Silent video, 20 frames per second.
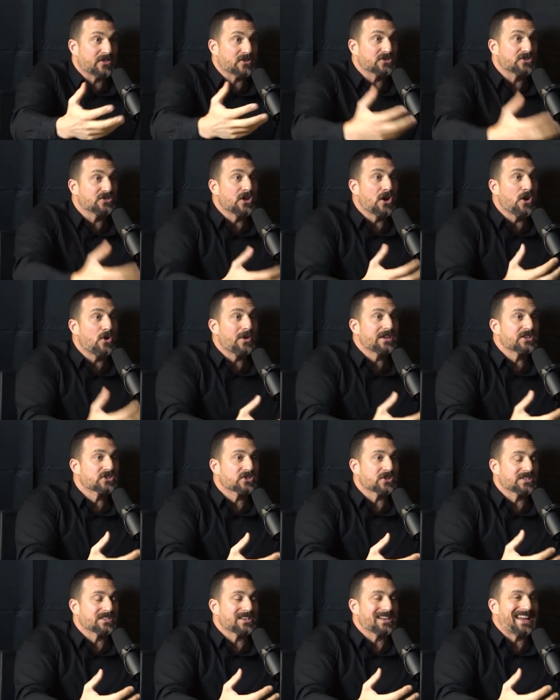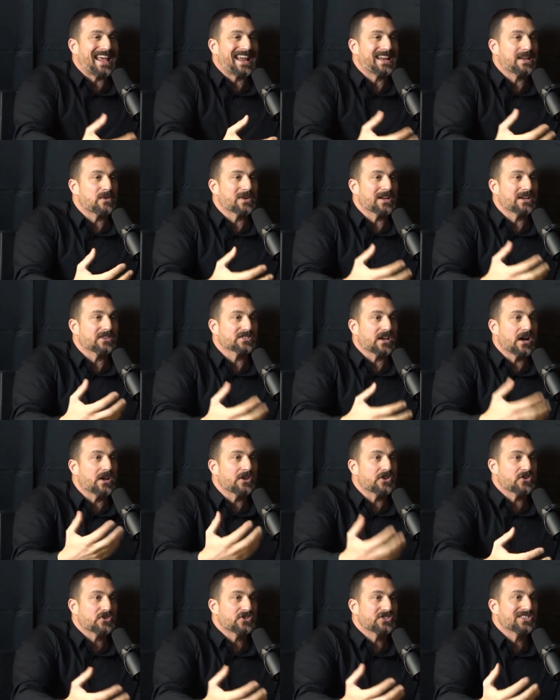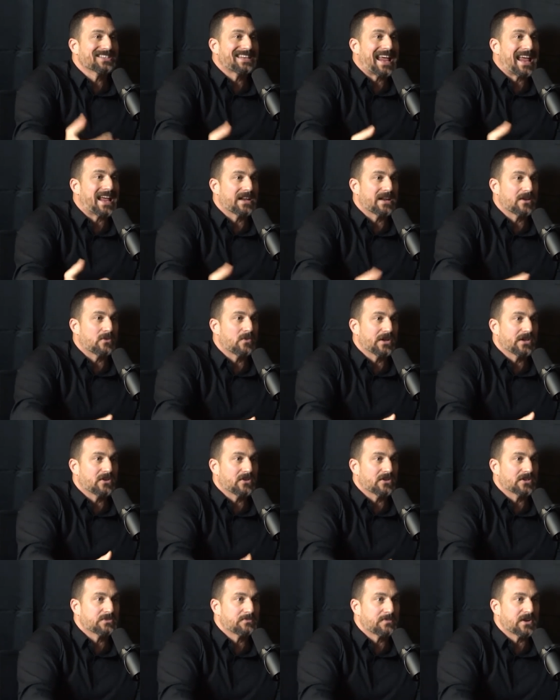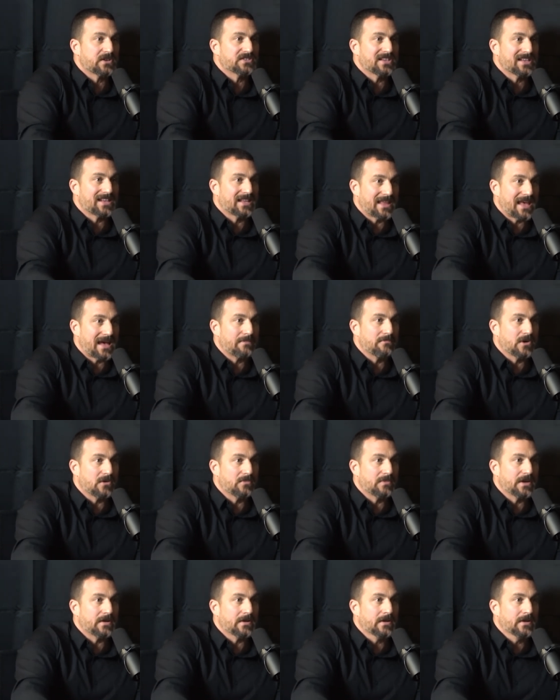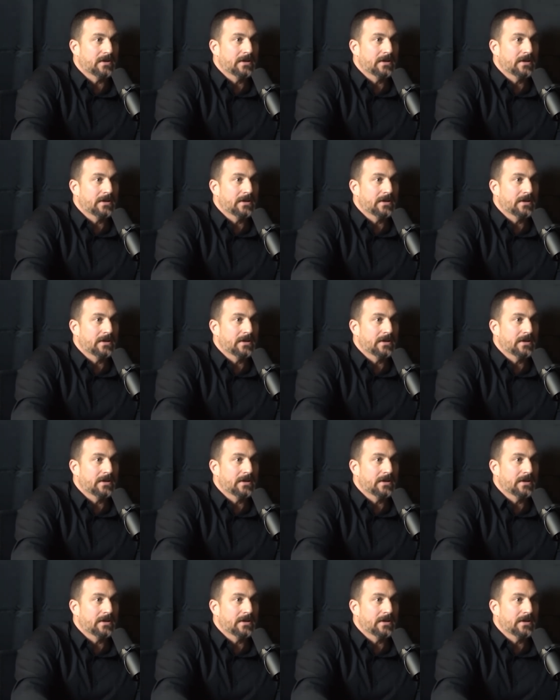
There's no interest in anyone else understanding what you're experiencing in that moment.